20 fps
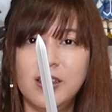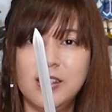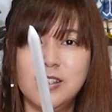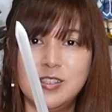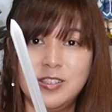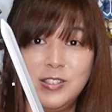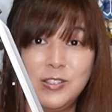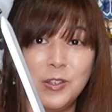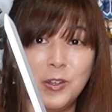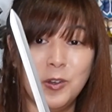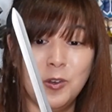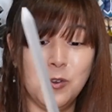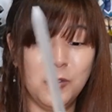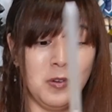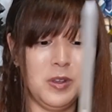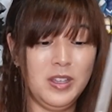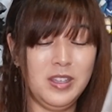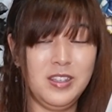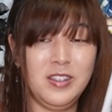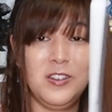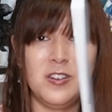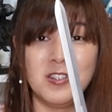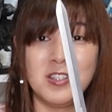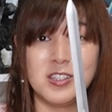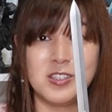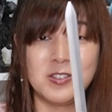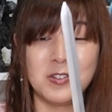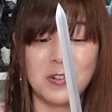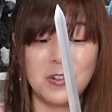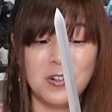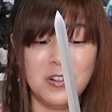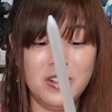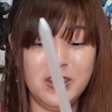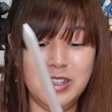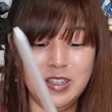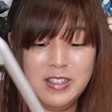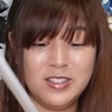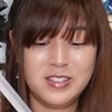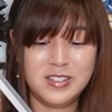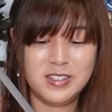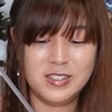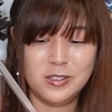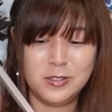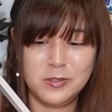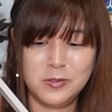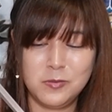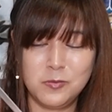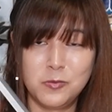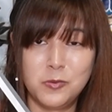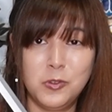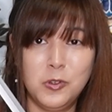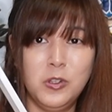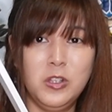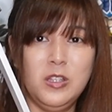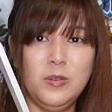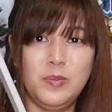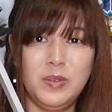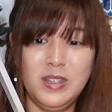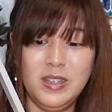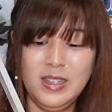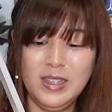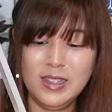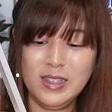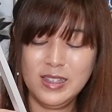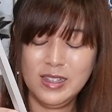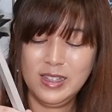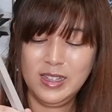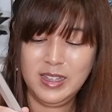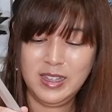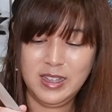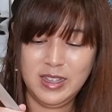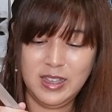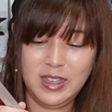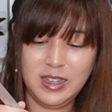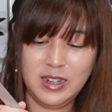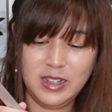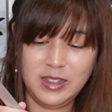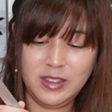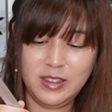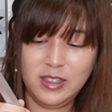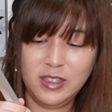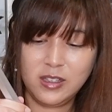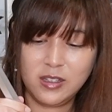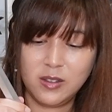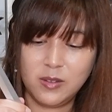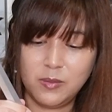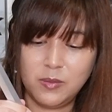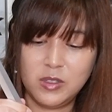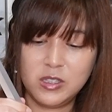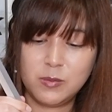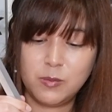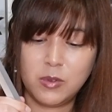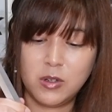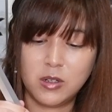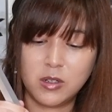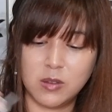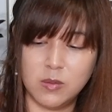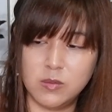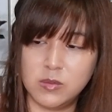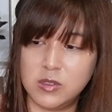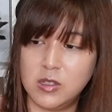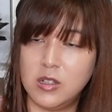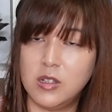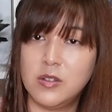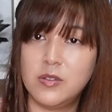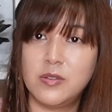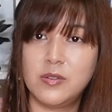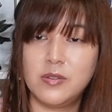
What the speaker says: So here's the sword. It's really big, and I think this part comes off,